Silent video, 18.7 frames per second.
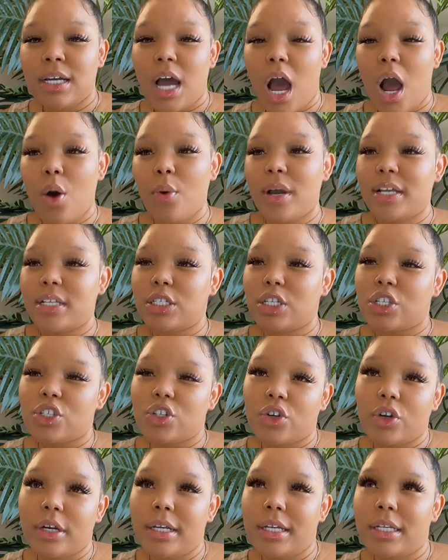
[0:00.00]
always
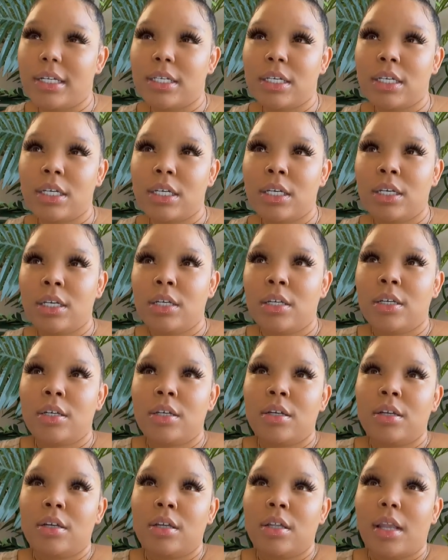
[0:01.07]
discreet
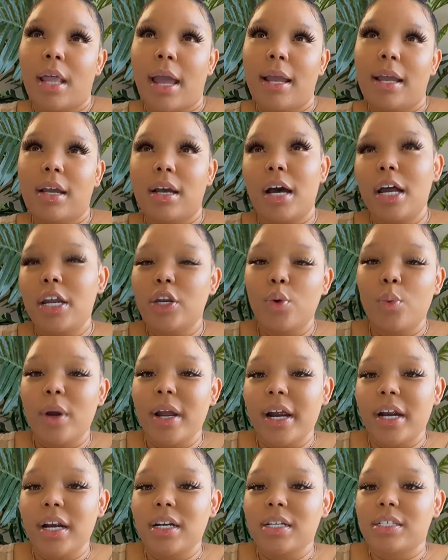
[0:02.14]
like
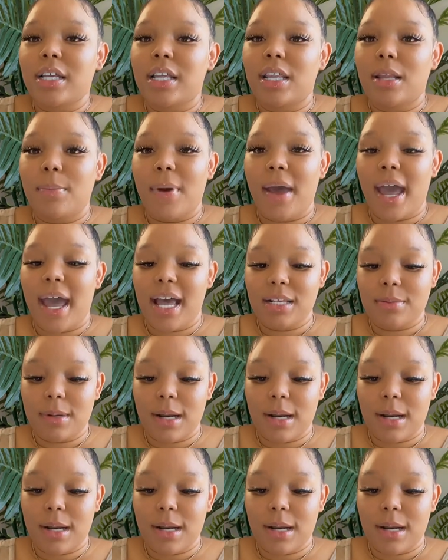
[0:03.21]
underwears in the past,